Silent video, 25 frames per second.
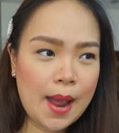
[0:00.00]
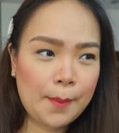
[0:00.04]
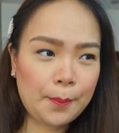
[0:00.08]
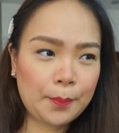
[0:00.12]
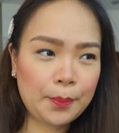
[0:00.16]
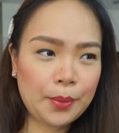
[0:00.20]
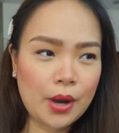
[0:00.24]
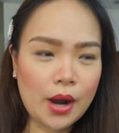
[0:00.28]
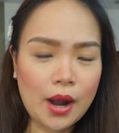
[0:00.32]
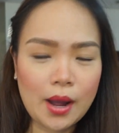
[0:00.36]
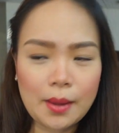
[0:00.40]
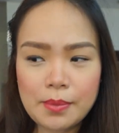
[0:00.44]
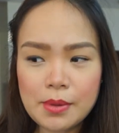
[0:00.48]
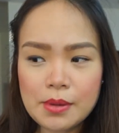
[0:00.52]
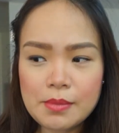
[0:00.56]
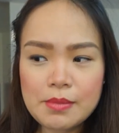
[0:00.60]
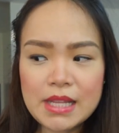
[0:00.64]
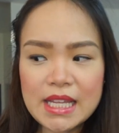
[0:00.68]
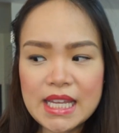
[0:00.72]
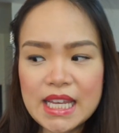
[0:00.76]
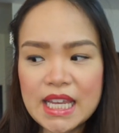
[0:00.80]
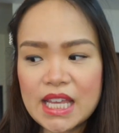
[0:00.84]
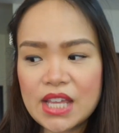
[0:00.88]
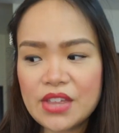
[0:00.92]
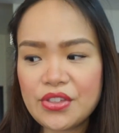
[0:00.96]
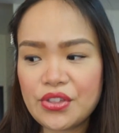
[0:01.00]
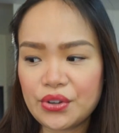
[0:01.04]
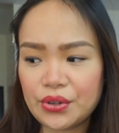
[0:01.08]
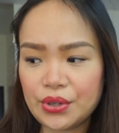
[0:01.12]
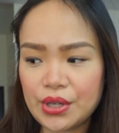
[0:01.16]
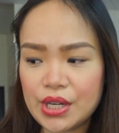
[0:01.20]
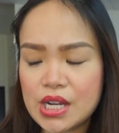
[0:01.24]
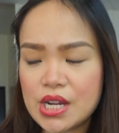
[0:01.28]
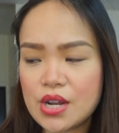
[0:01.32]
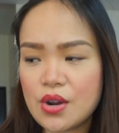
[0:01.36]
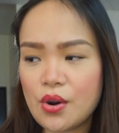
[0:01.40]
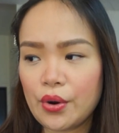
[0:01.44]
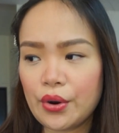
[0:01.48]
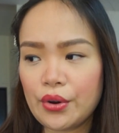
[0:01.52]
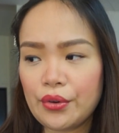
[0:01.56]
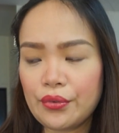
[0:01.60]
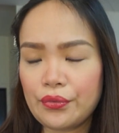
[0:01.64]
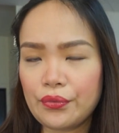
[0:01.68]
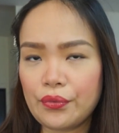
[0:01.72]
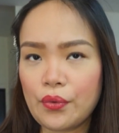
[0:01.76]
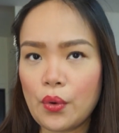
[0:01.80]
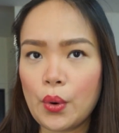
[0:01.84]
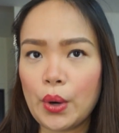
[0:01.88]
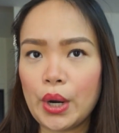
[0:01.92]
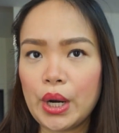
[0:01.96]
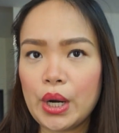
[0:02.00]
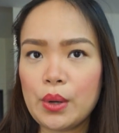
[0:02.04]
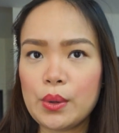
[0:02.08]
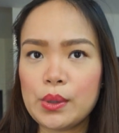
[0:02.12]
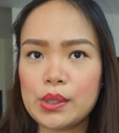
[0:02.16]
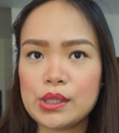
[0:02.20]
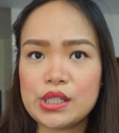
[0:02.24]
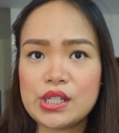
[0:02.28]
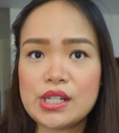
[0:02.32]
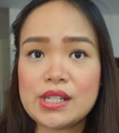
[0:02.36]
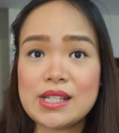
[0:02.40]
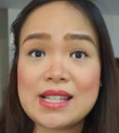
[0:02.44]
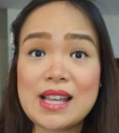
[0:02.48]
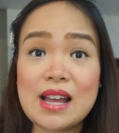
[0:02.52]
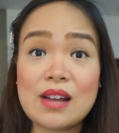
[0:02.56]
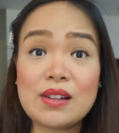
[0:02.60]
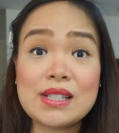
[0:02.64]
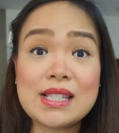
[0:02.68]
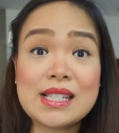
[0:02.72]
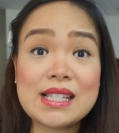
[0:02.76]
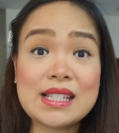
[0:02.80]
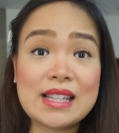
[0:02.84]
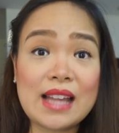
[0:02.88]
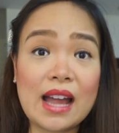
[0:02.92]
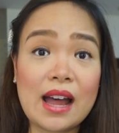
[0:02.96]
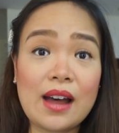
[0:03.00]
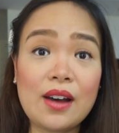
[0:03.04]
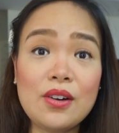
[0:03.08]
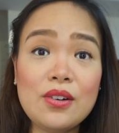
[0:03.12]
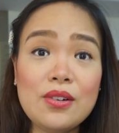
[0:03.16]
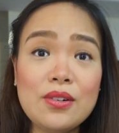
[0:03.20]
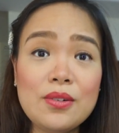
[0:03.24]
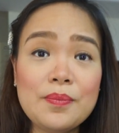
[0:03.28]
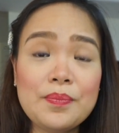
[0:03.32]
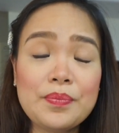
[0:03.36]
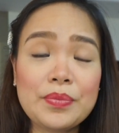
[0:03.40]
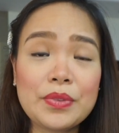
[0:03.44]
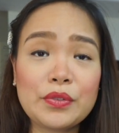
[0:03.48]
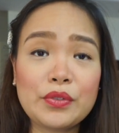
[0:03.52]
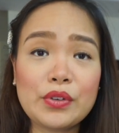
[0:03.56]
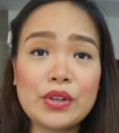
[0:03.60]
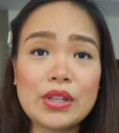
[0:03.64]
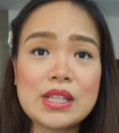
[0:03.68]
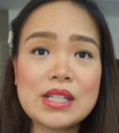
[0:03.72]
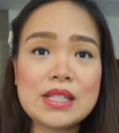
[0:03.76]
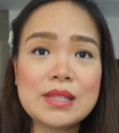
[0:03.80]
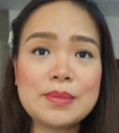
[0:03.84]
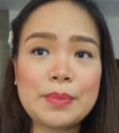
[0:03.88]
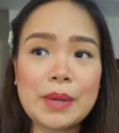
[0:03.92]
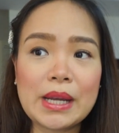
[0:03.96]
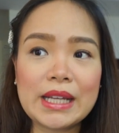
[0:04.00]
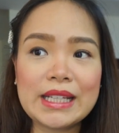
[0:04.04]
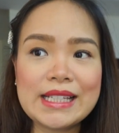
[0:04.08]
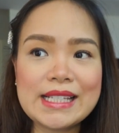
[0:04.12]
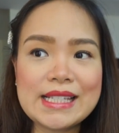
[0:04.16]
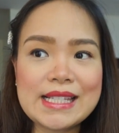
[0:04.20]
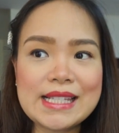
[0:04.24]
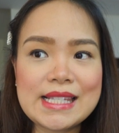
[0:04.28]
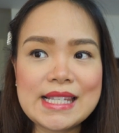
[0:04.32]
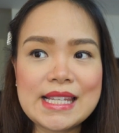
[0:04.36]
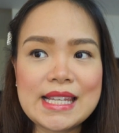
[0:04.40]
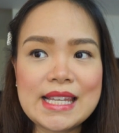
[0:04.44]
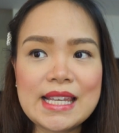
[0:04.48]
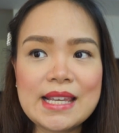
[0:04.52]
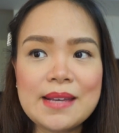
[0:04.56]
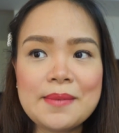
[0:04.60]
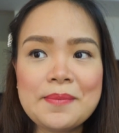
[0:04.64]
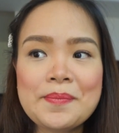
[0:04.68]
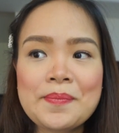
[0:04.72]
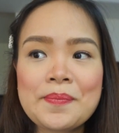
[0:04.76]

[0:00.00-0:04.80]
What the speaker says: probably 3 or 4 ultrasounds now for this pregnancy,